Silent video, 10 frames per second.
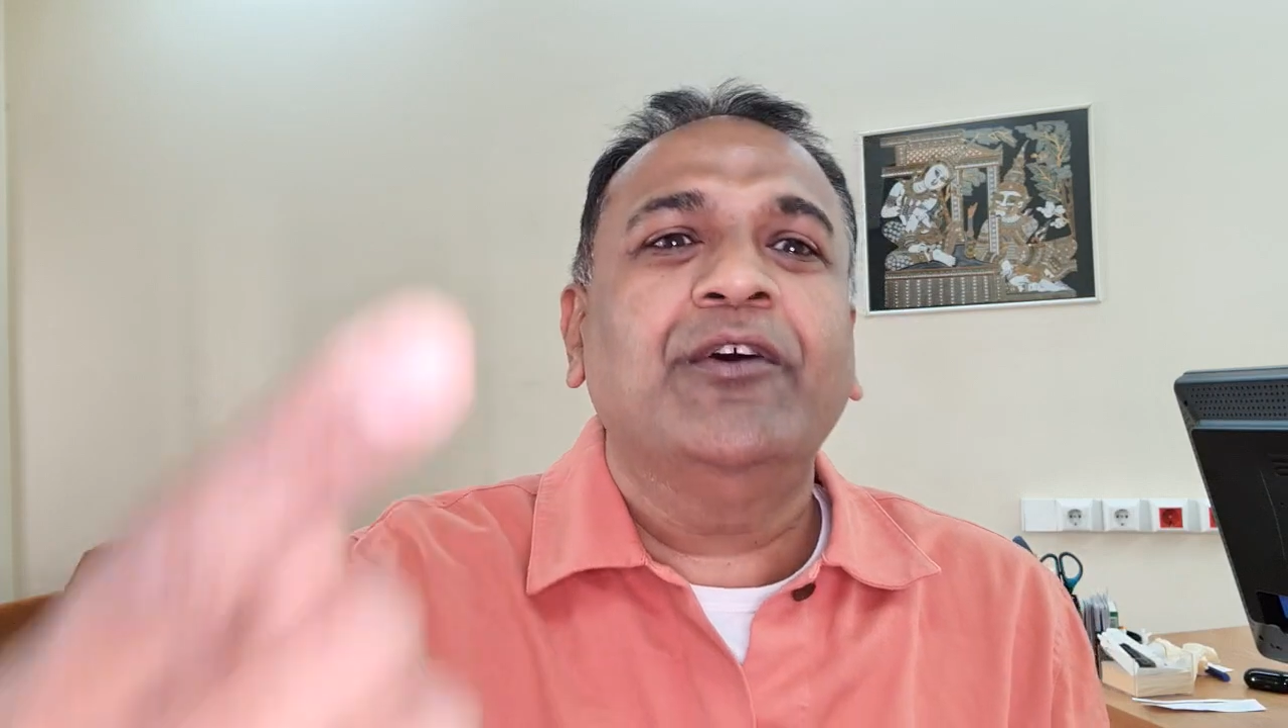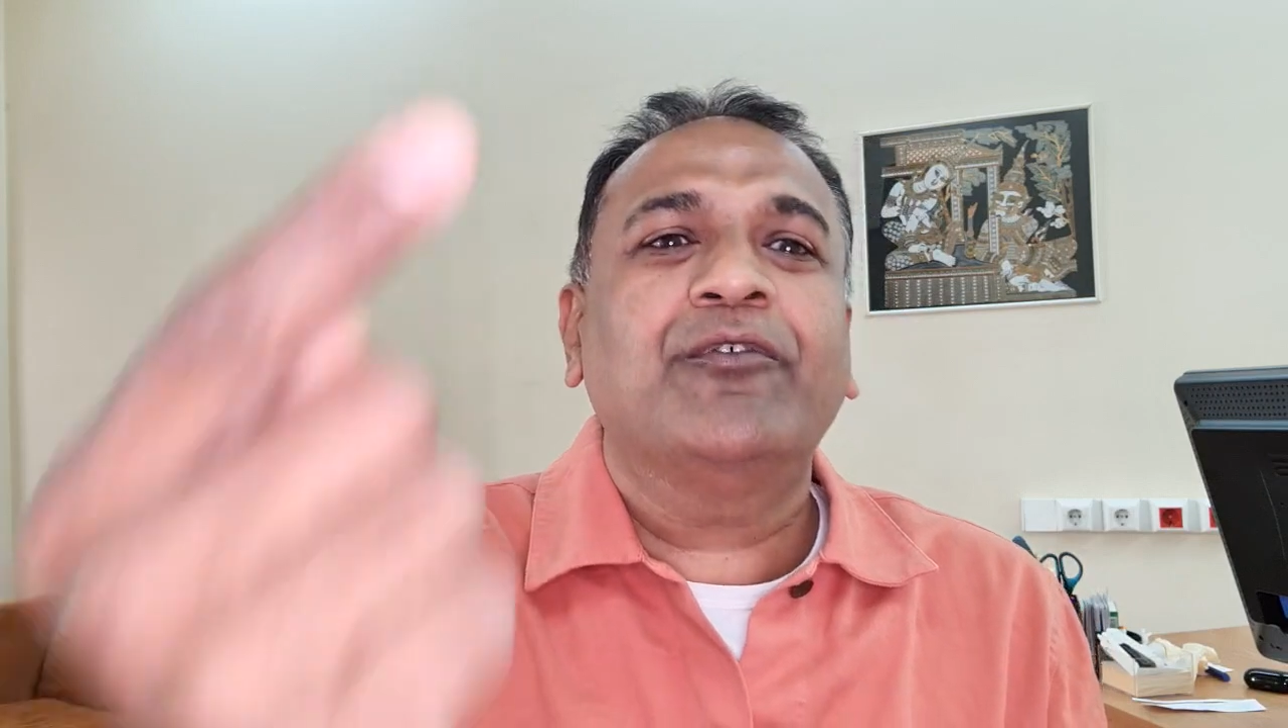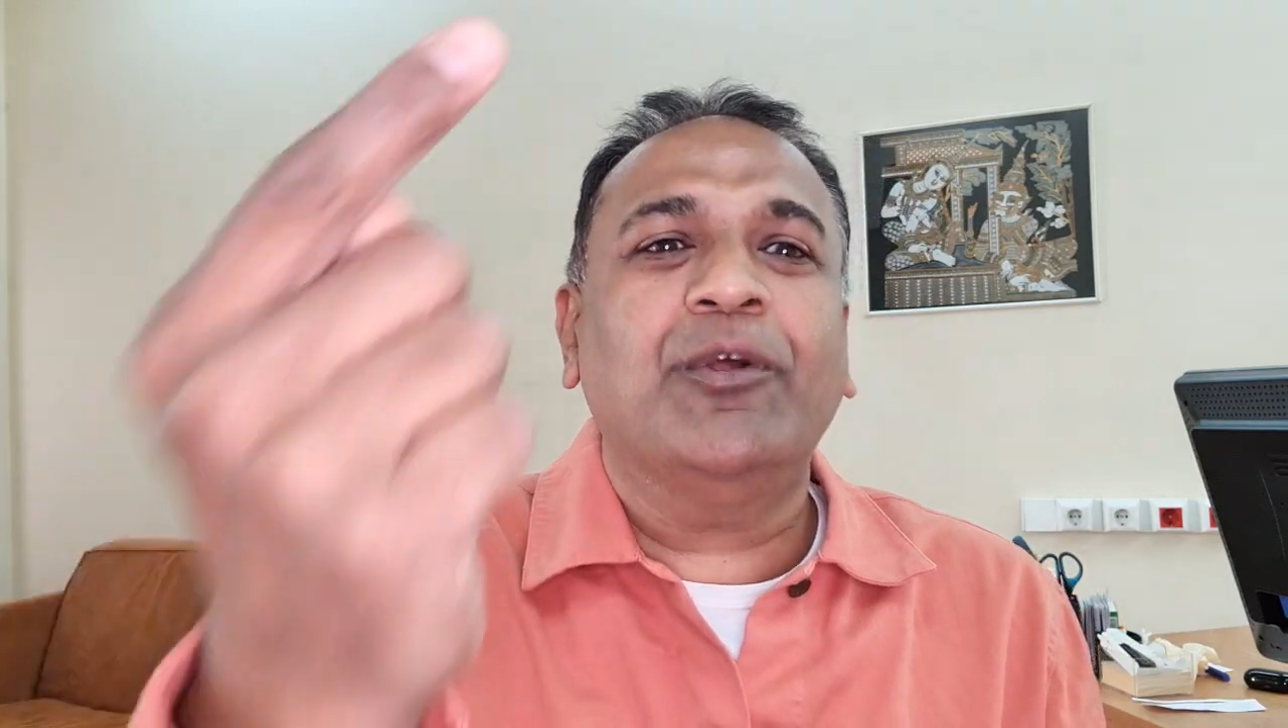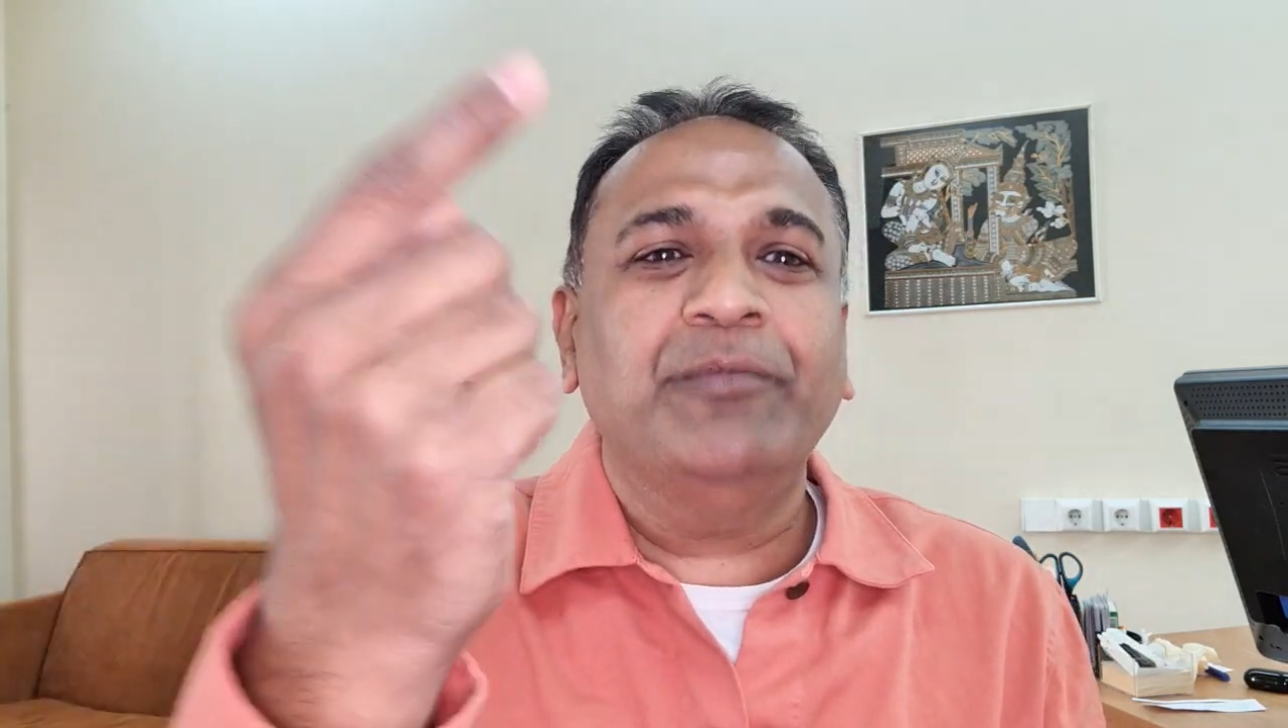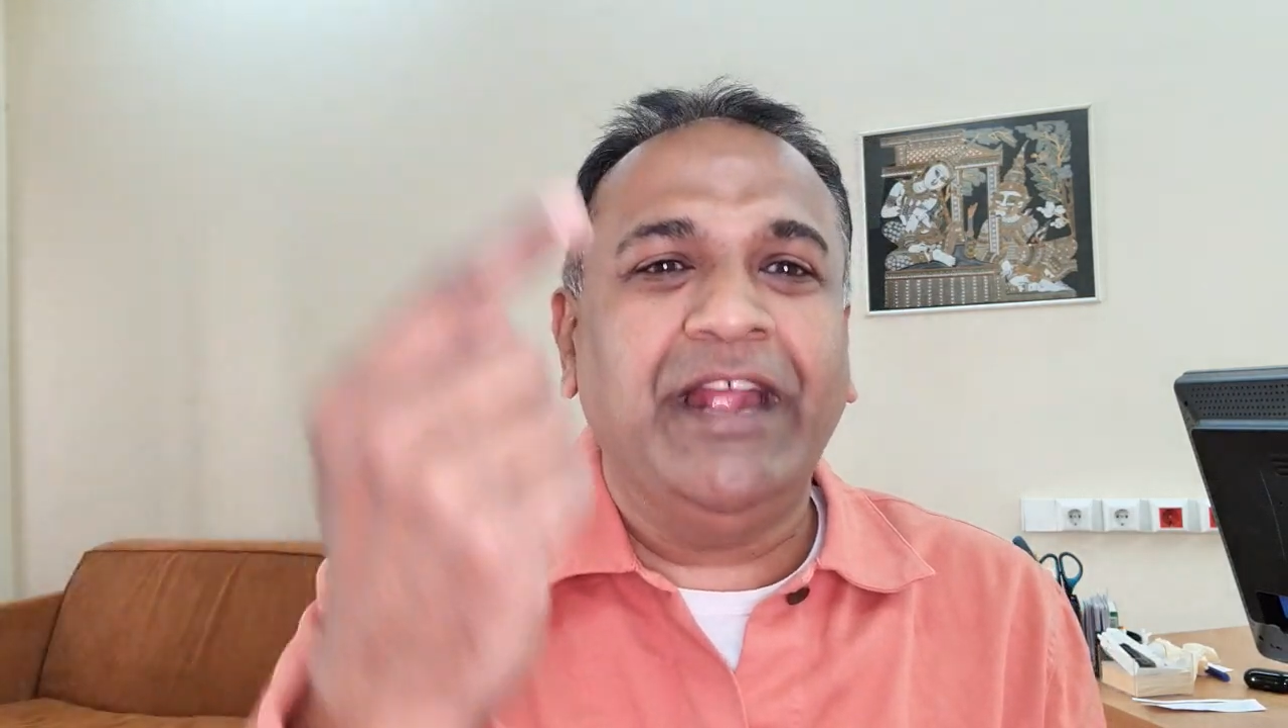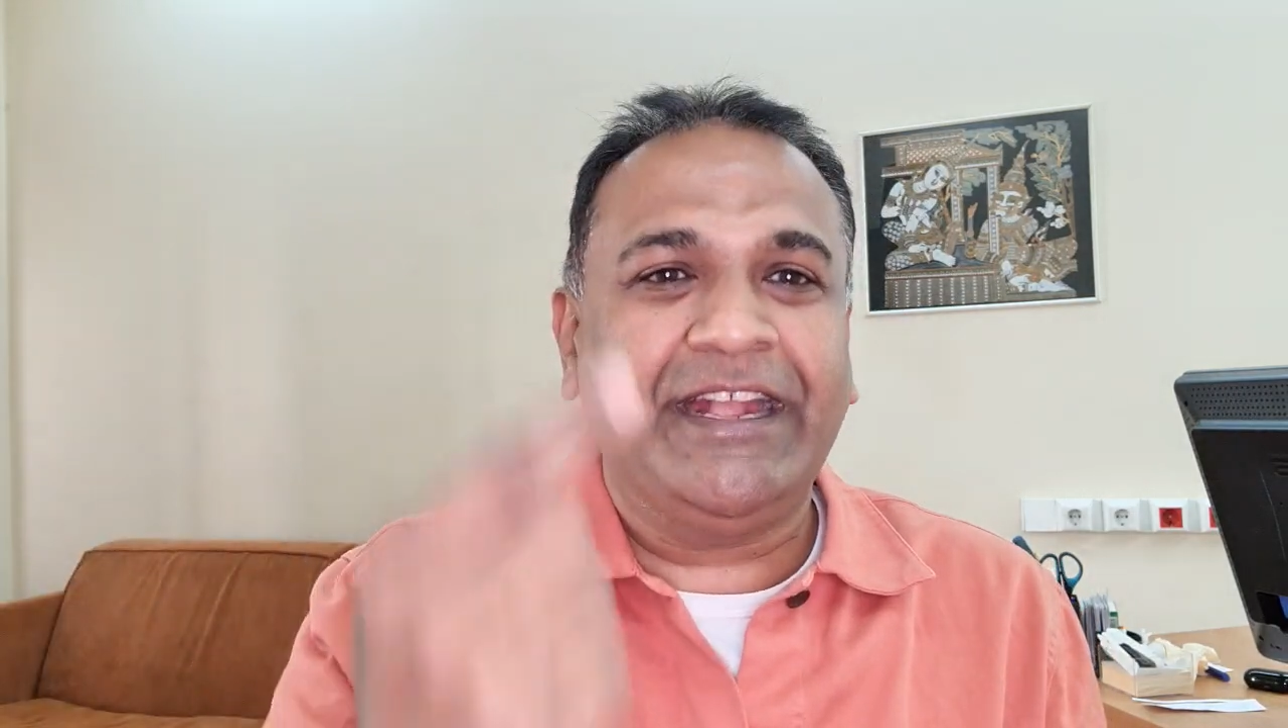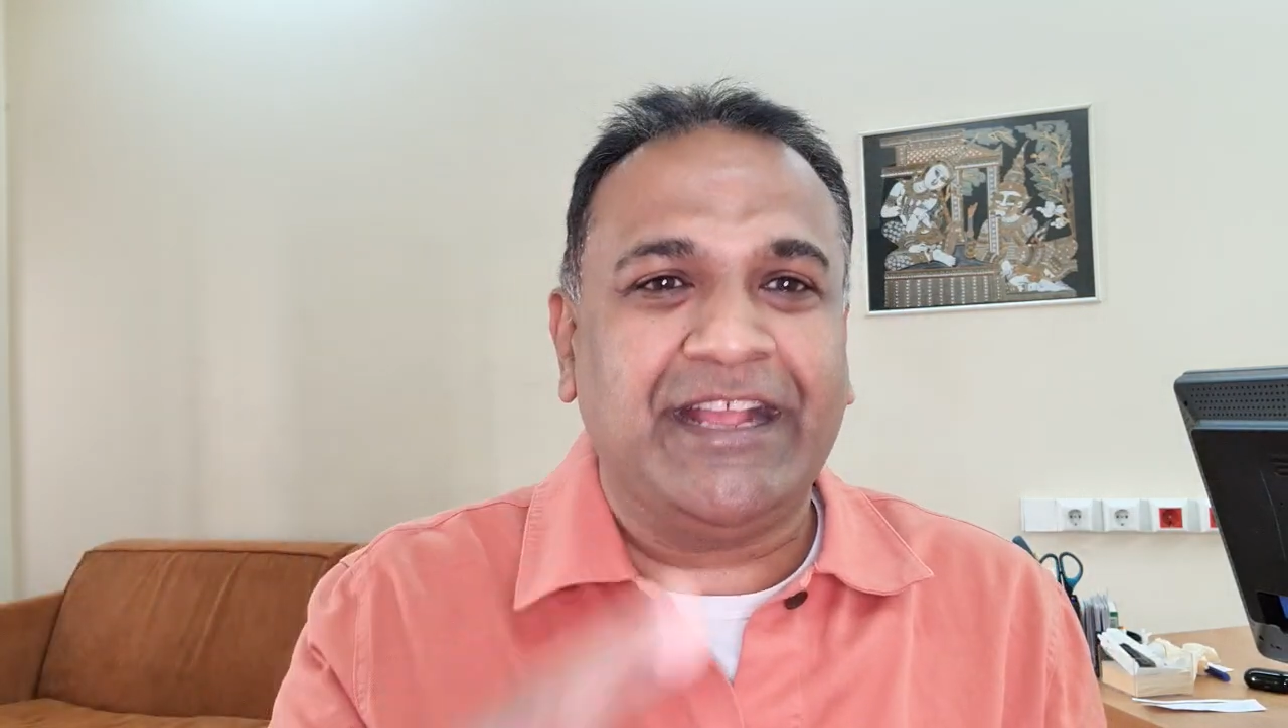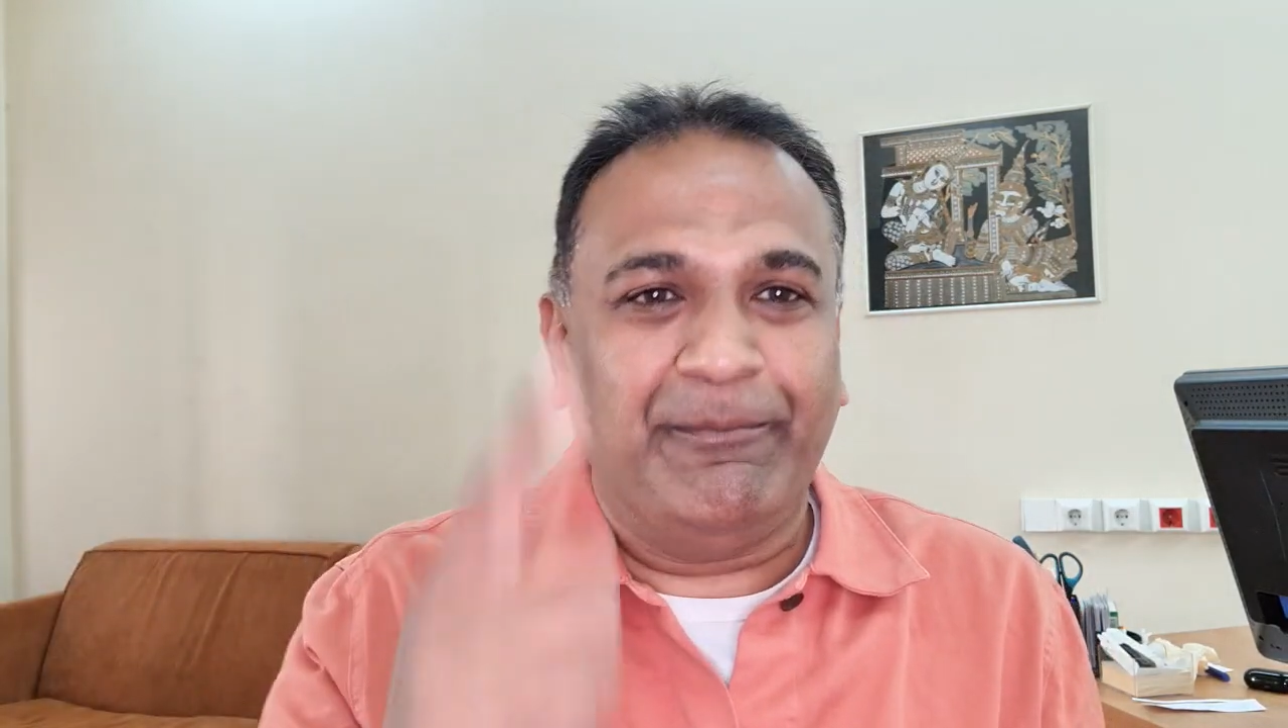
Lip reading: from that